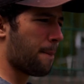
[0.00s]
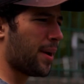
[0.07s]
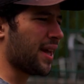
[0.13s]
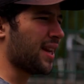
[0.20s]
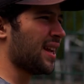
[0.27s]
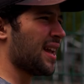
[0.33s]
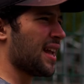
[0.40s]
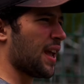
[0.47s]

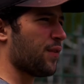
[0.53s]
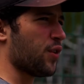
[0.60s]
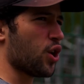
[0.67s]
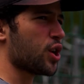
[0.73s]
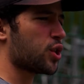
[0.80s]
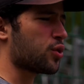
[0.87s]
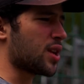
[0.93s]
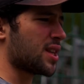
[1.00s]
But if
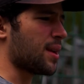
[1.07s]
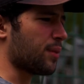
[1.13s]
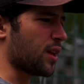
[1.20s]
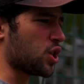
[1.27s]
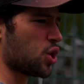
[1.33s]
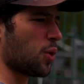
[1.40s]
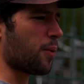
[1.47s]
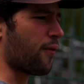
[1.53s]
you're not doing
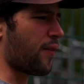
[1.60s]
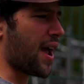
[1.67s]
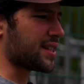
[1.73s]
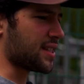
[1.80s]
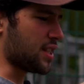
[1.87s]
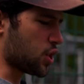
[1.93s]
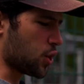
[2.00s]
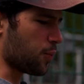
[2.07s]
something super
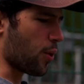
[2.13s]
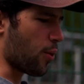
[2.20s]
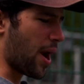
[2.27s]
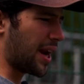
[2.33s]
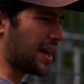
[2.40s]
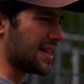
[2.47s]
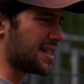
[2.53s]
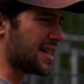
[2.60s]
fast and super
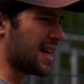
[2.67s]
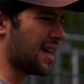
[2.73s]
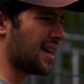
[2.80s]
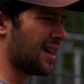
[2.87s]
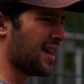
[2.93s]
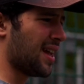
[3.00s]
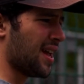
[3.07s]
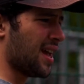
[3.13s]
reckless
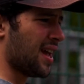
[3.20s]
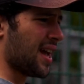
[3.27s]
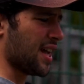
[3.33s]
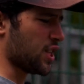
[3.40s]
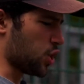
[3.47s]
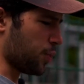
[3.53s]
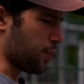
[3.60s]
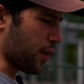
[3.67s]

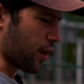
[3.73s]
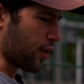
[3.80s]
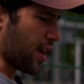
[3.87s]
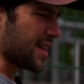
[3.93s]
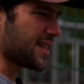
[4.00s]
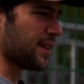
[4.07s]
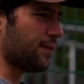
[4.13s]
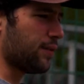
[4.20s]
and super
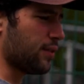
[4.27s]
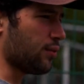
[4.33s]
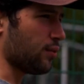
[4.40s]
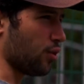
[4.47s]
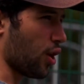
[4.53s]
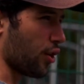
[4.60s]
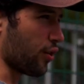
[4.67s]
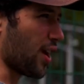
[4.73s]
aggressive,
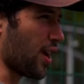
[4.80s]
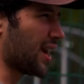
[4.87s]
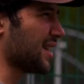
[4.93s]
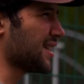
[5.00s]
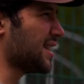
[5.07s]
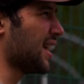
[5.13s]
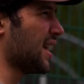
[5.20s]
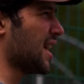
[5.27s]
not
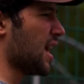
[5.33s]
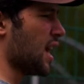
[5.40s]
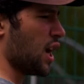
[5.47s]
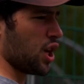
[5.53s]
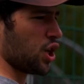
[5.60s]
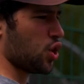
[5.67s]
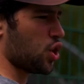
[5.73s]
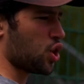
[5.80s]
reckless,
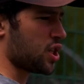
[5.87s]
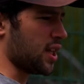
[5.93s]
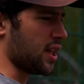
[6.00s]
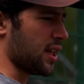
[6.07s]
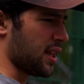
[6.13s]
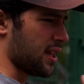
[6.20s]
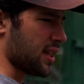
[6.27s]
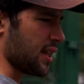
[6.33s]

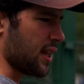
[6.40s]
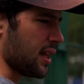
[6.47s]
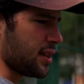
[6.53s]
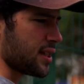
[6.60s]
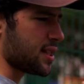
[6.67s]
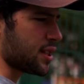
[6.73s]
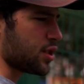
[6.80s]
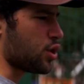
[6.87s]
usually
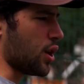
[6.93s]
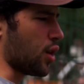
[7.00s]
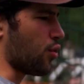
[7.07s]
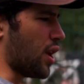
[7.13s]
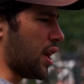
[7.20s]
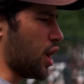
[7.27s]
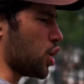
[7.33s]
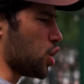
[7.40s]
this is doing
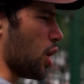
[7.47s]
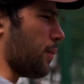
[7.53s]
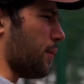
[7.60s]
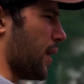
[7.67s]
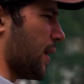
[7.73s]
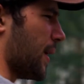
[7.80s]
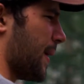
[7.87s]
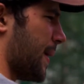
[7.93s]
a really good job.